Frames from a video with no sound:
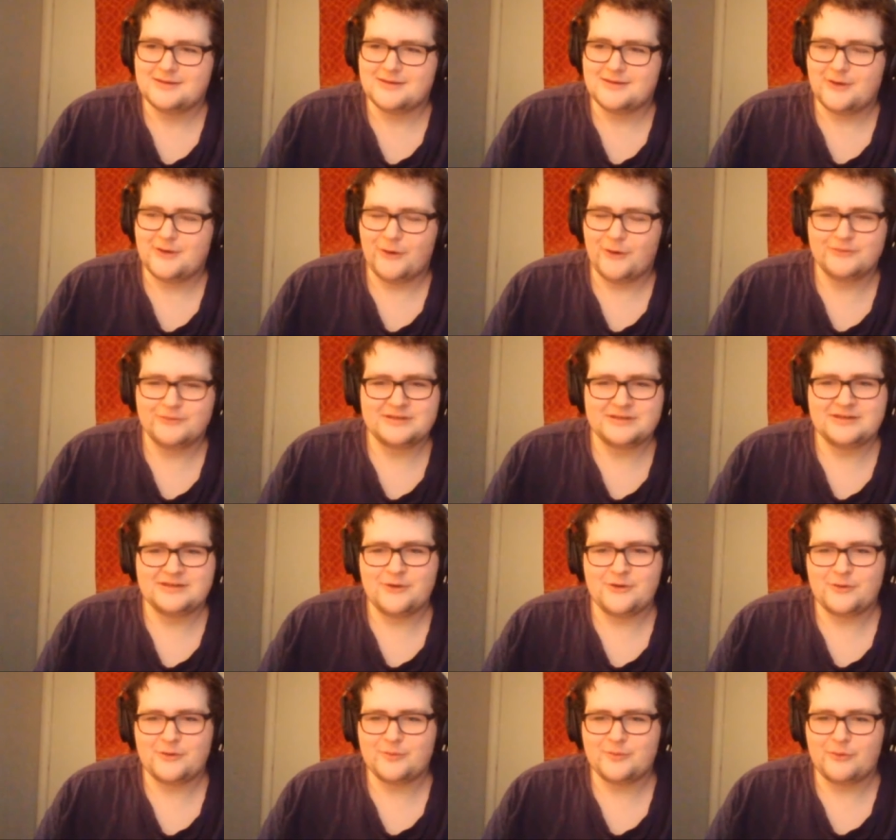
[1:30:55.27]
only
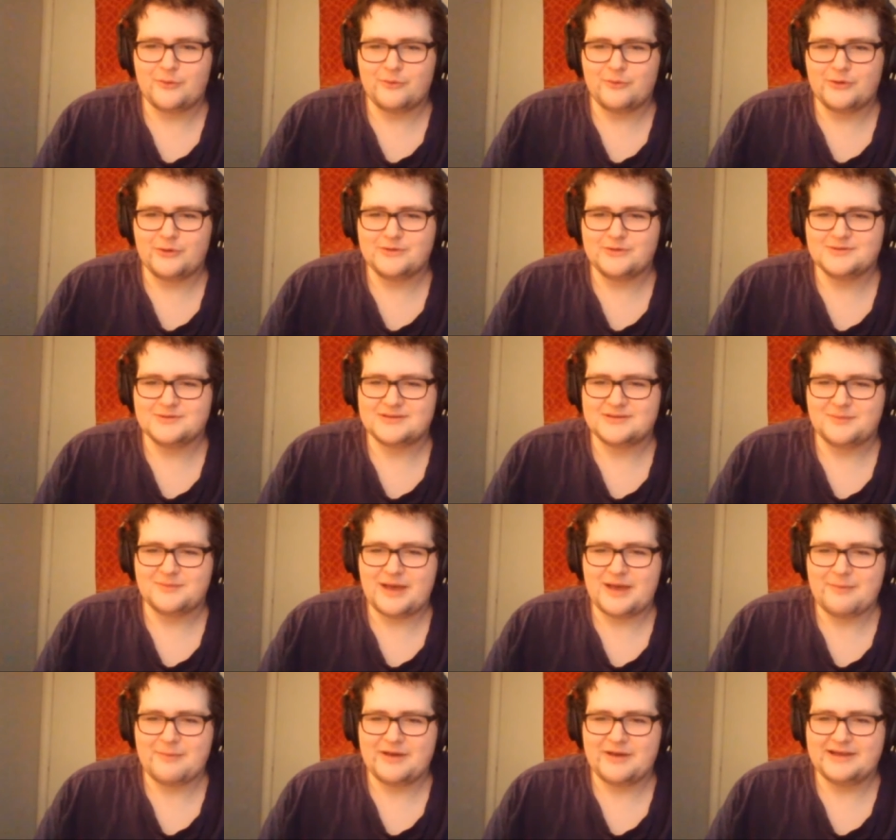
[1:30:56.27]
notable roles in
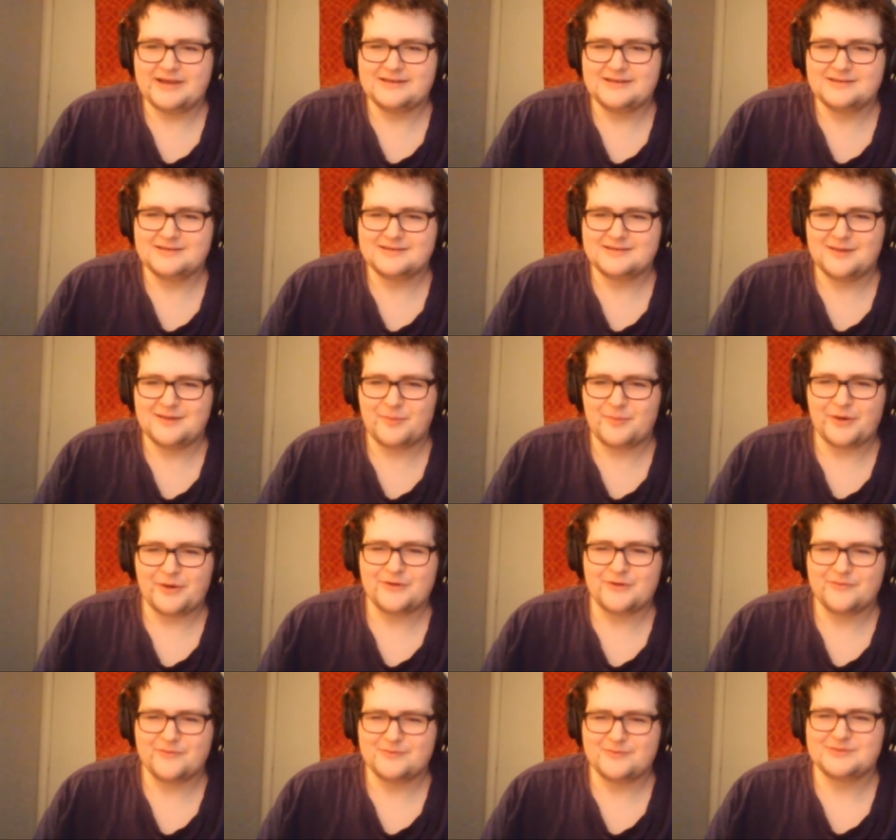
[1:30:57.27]
my mind,
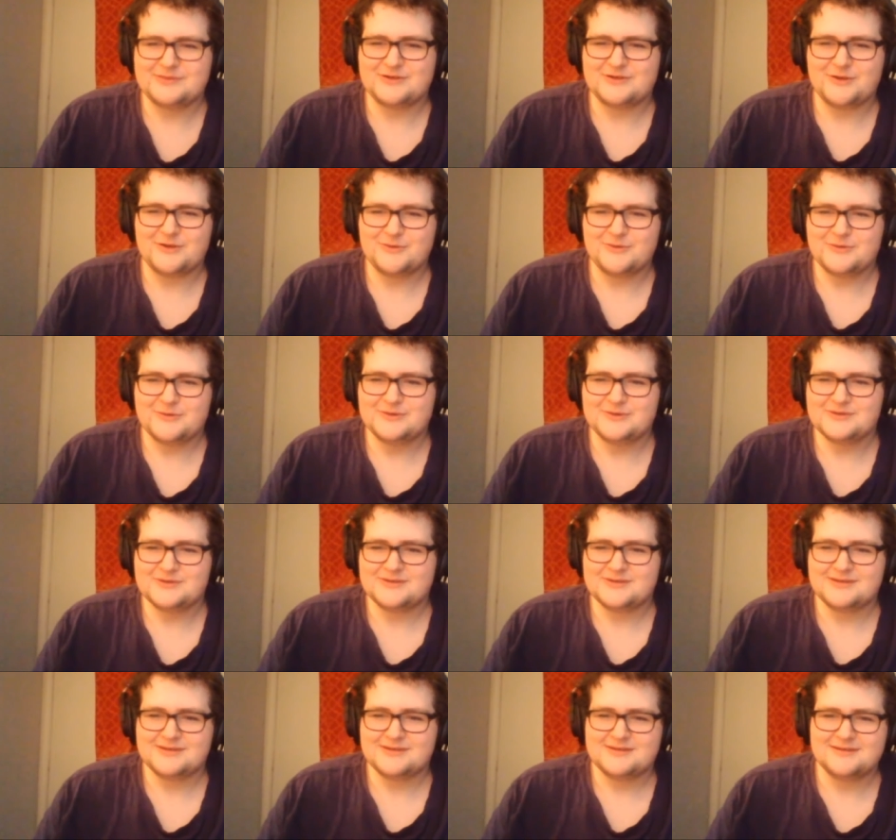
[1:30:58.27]
apart from Star
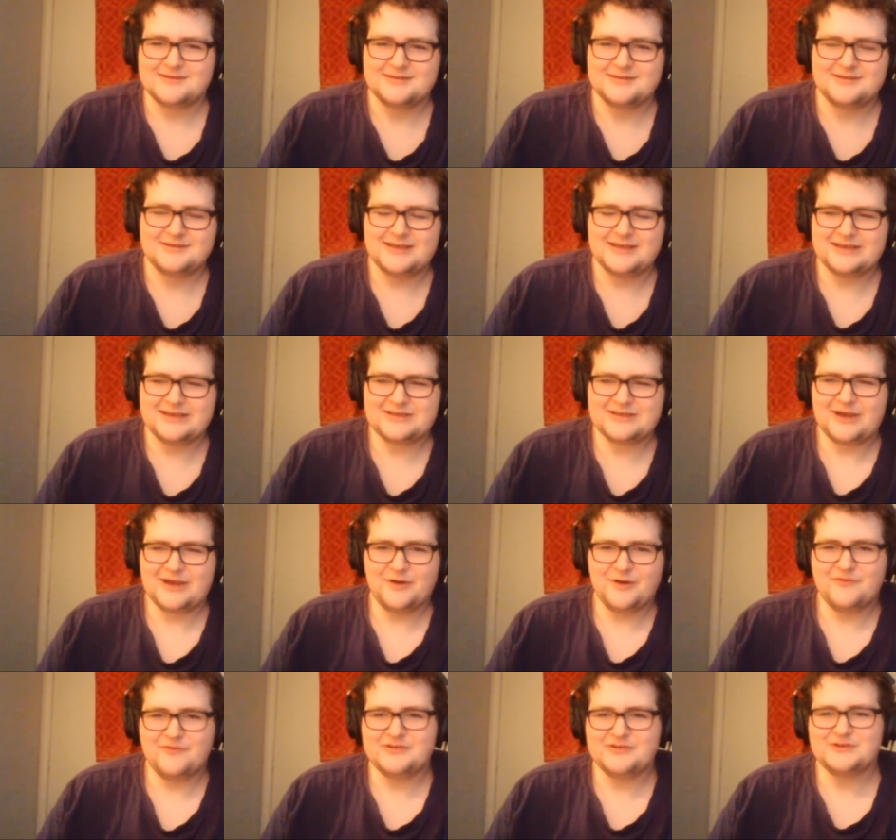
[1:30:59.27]
Wars, and
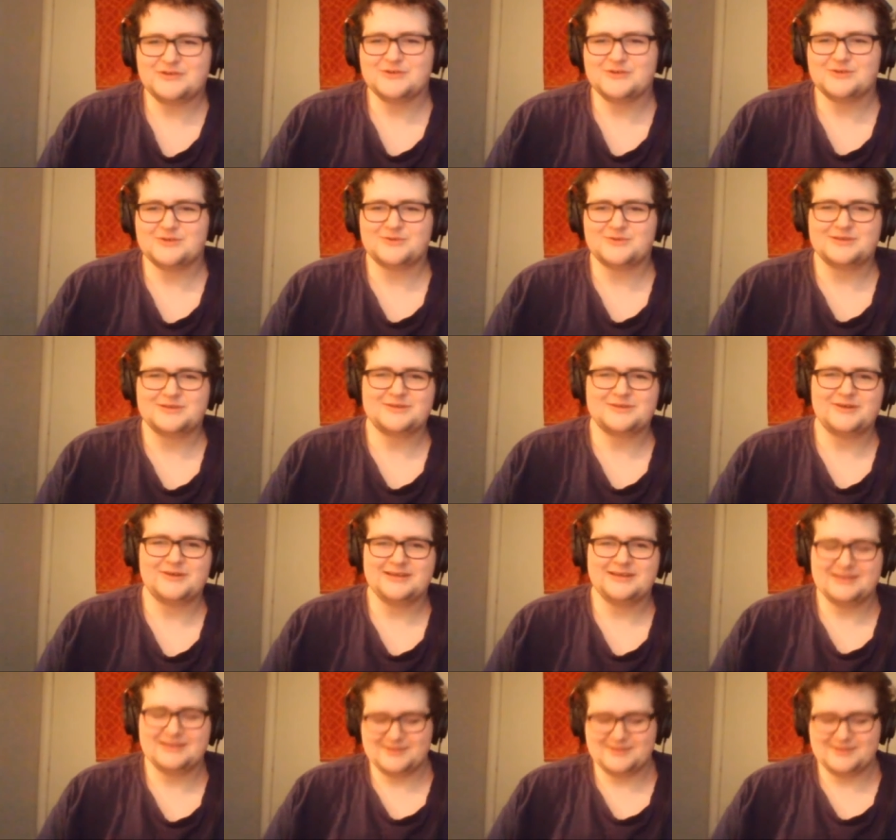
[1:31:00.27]
Carrie Fisher is really great in this